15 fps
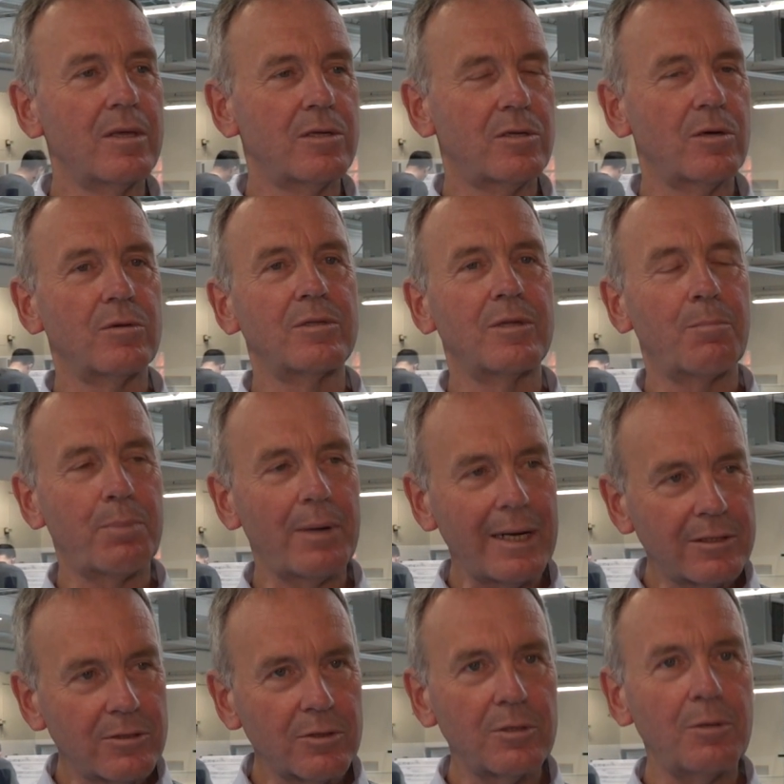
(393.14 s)
So the
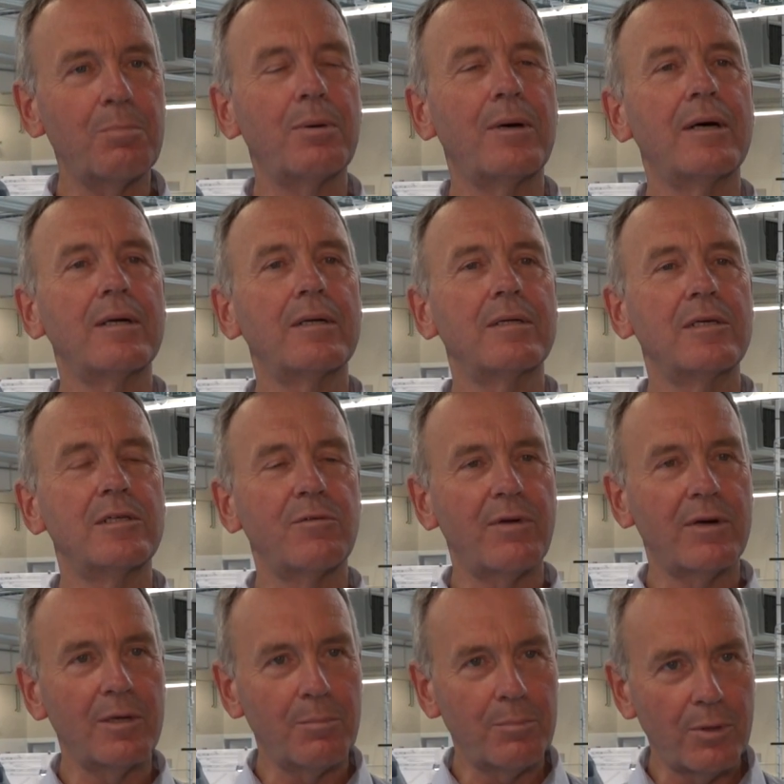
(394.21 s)
practical part is a
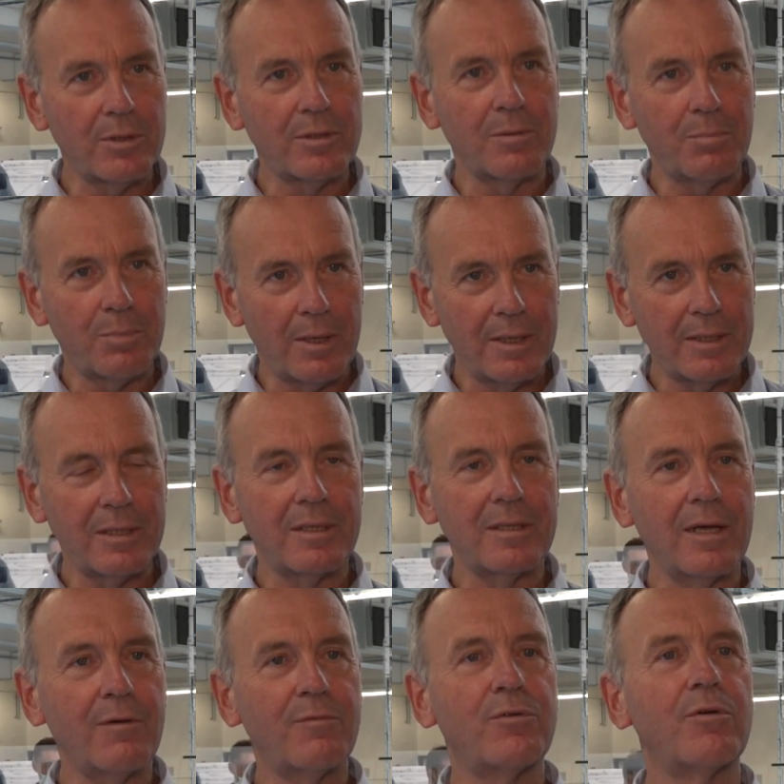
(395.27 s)
very important part, and
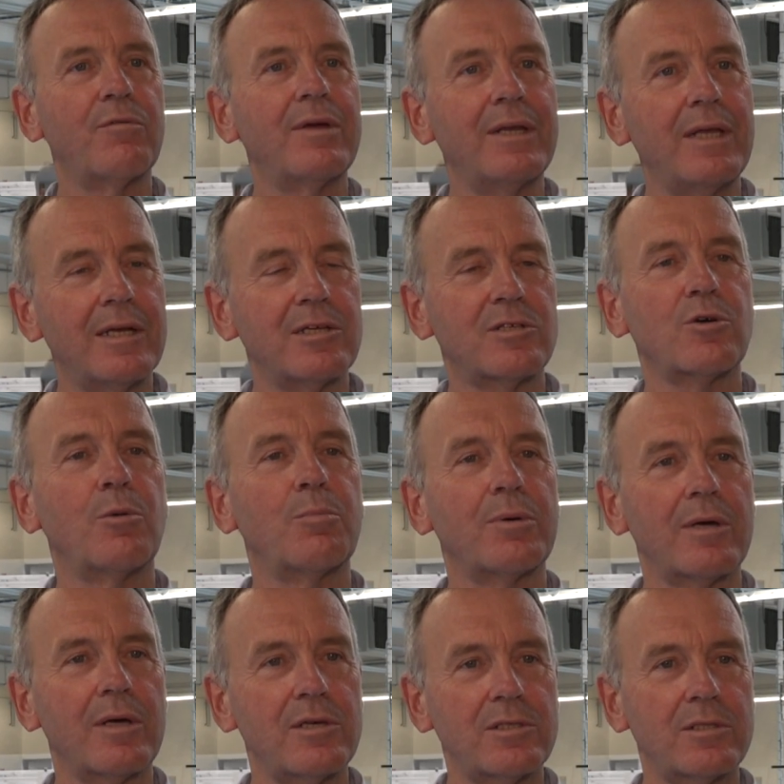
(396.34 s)
therefore we need its
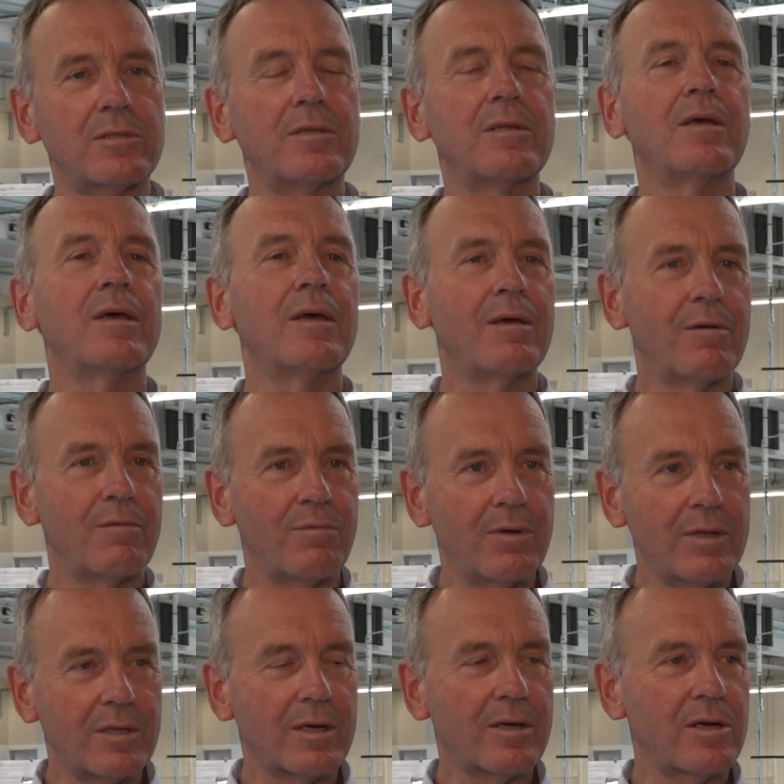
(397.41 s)
cooperation
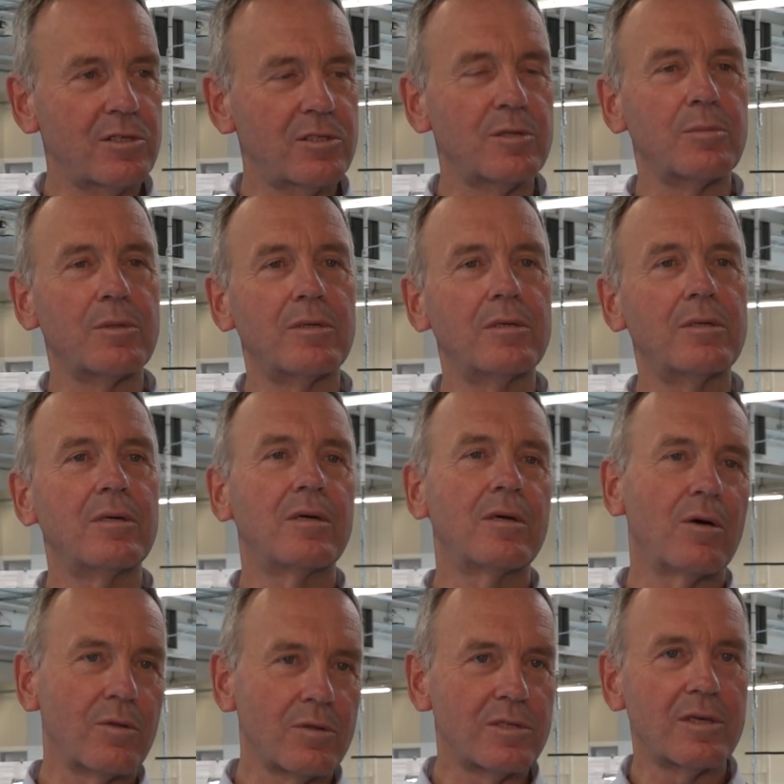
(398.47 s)
with the customer
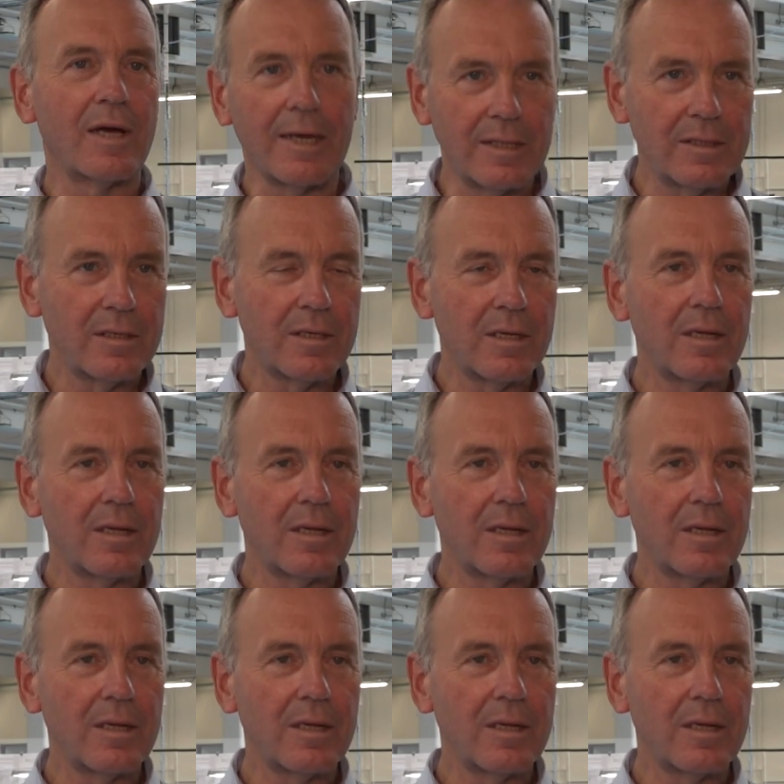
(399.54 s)
on site.